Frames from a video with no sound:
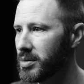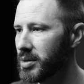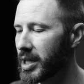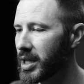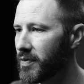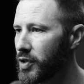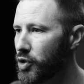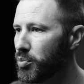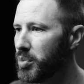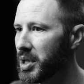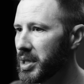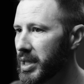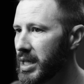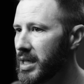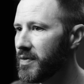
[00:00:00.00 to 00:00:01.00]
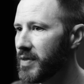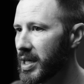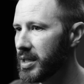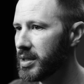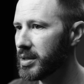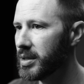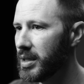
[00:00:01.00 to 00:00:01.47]
Like, if you believe
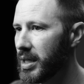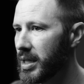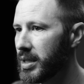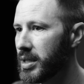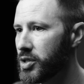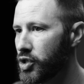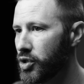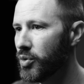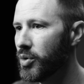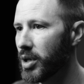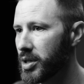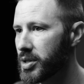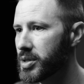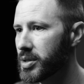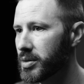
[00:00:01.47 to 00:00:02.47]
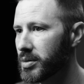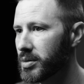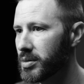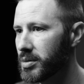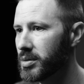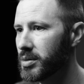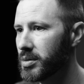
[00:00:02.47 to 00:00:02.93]
it, it is yours.
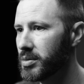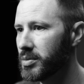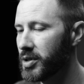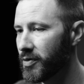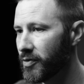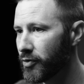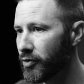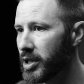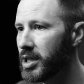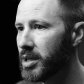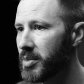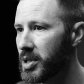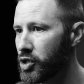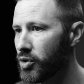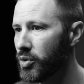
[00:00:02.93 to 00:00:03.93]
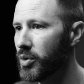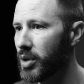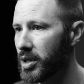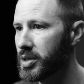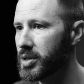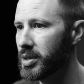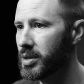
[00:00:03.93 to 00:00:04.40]
The freedom is
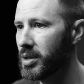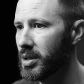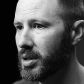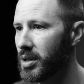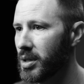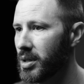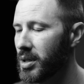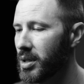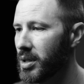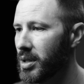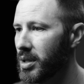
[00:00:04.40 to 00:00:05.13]
yours. He said,